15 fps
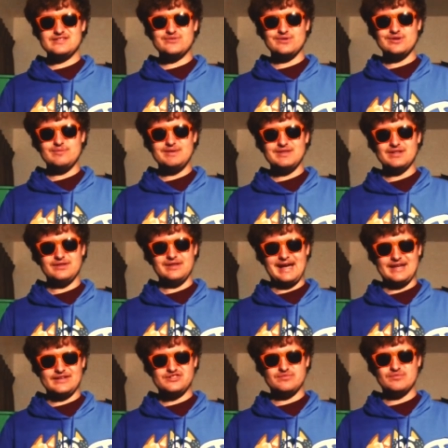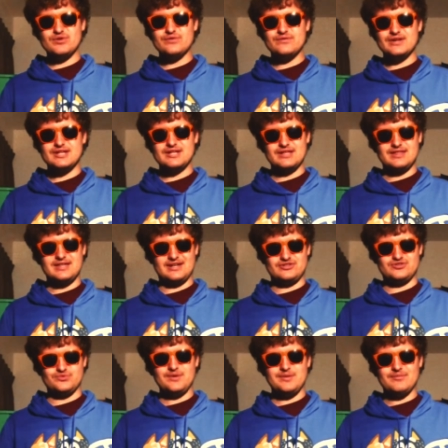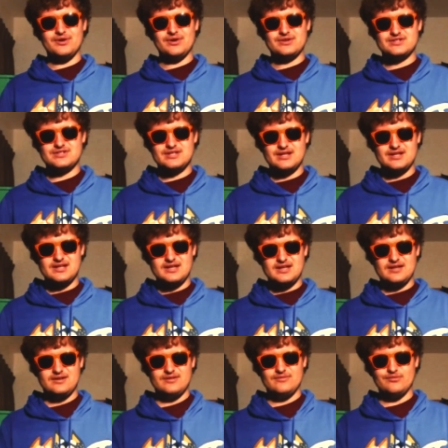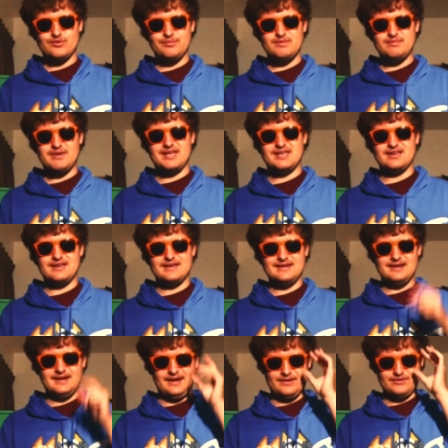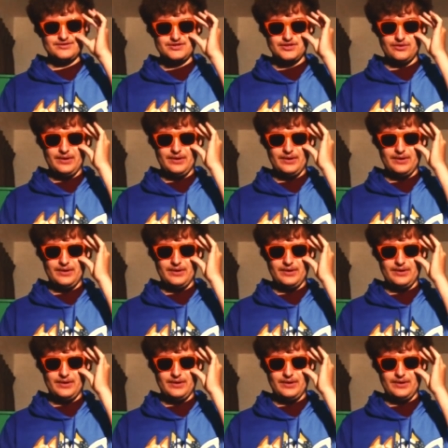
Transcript: going to be the last movie that DreamWorks will be making in-house. So